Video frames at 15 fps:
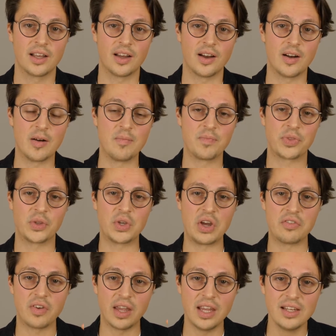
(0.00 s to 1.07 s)
You
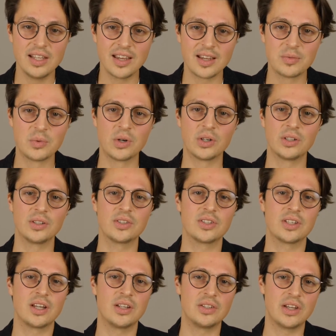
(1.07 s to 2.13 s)
have in-game
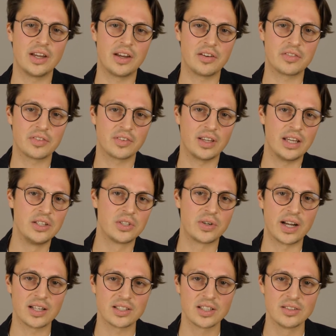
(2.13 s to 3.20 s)
worlds and you have
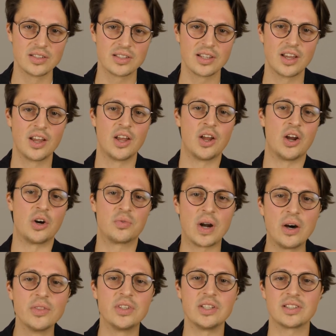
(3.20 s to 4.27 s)
interactions
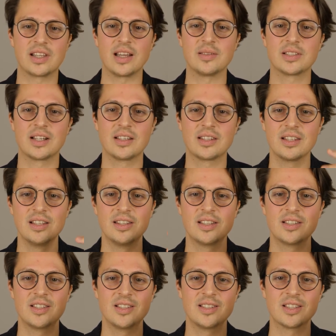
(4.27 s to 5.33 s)
around these games, and I think
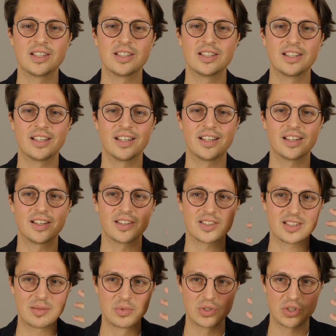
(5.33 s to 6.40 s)
this is a
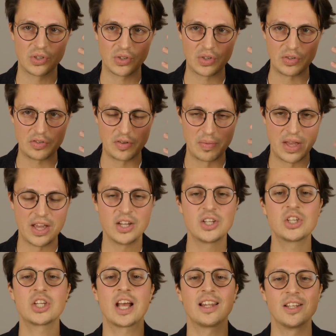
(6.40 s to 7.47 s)
some sort of
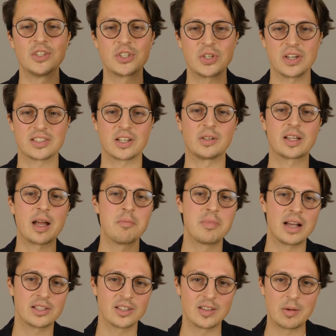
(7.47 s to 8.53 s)
challenge to us. I will come
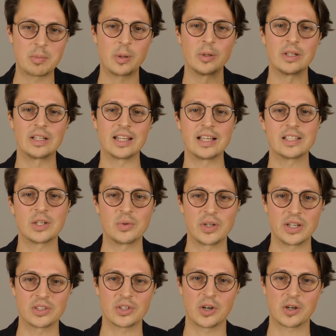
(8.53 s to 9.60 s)
back to that point later when
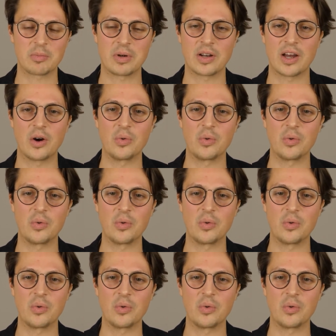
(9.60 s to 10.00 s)
I talk about how